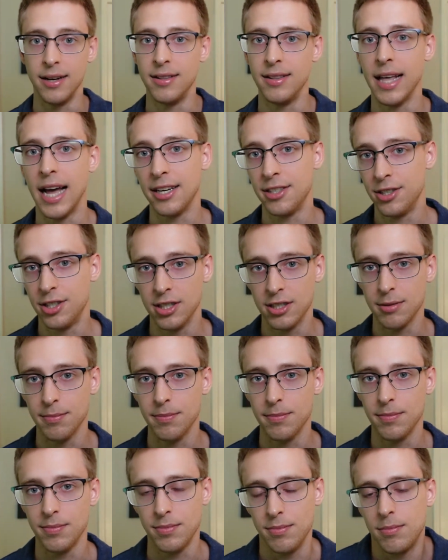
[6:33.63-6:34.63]
That's
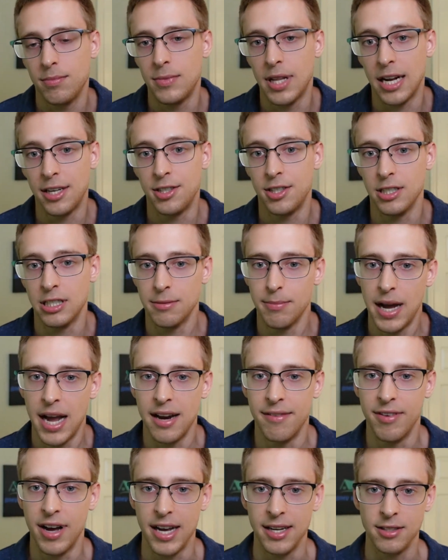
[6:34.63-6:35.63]
just my
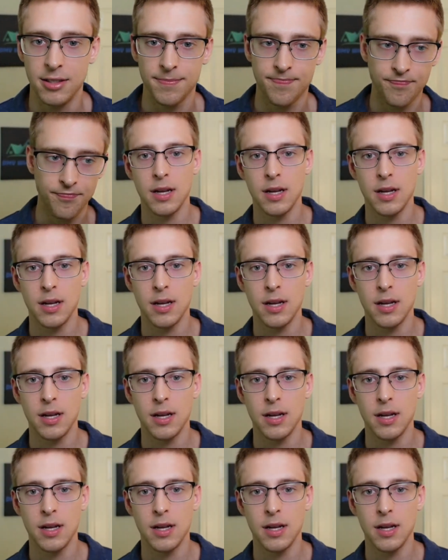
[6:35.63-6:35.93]
advice.